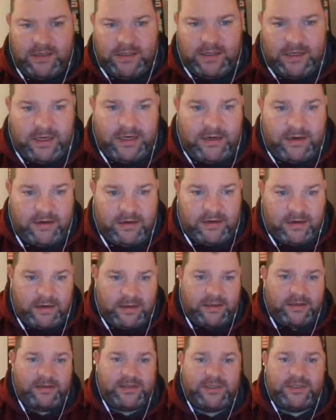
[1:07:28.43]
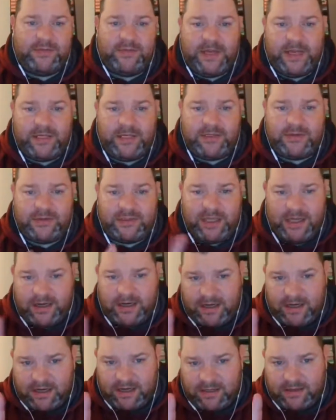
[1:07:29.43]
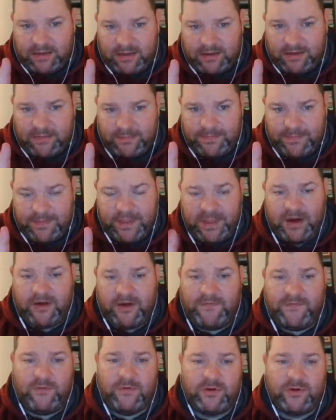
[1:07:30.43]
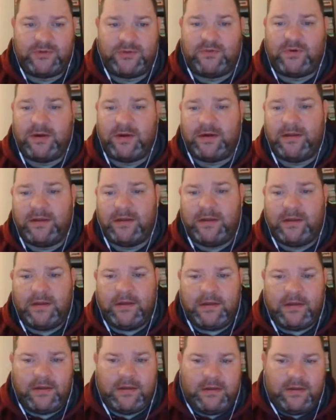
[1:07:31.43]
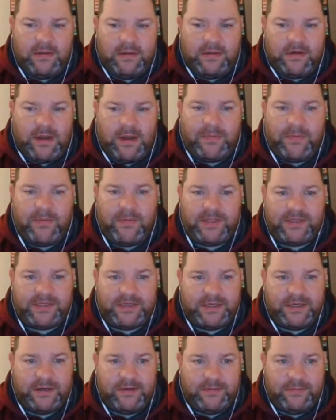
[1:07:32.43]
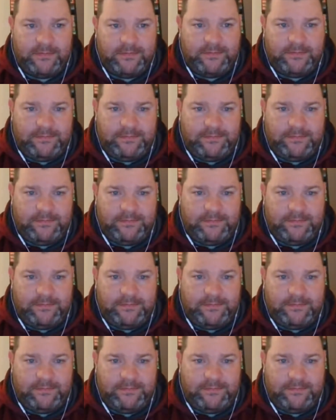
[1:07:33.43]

And there's some nice ones. I caught the Air Force one a couple months ago.